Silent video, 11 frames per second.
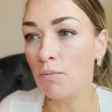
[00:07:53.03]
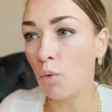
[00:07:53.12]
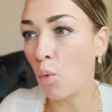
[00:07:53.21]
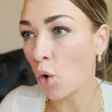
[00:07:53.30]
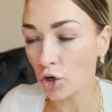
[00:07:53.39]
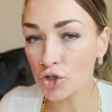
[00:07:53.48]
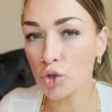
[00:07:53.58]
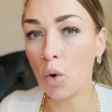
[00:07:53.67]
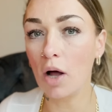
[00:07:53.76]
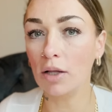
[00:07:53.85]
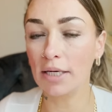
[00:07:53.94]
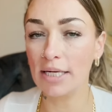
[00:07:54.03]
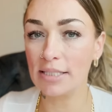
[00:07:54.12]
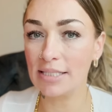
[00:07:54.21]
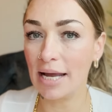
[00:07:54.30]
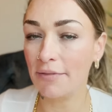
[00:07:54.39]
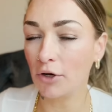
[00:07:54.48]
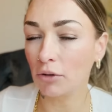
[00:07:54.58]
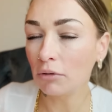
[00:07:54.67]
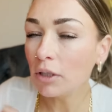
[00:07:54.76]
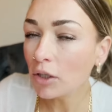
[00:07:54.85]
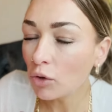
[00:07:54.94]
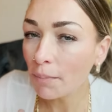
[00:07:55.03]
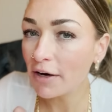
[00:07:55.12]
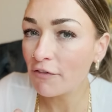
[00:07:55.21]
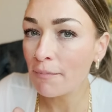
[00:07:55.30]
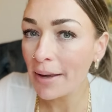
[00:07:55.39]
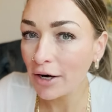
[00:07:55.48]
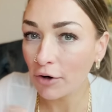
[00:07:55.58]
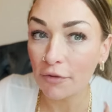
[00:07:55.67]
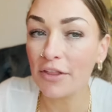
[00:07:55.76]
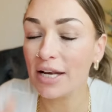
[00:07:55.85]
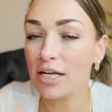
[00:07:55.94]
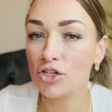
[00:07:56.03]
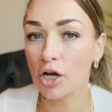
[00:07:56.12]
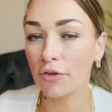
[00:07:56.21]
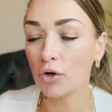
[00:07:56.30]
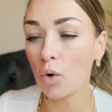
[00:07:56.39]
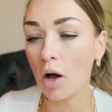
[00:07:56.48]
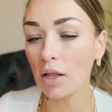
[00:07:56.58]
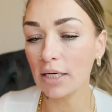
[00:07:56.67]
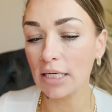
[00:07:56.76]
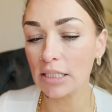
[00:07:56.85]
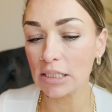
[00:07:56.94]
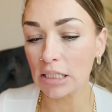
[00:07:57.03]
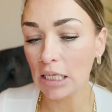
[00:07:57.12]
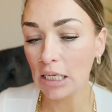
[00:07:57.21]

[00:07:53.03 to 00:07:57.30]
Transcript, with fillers: worst qualities and their little bit of better than each other qualities.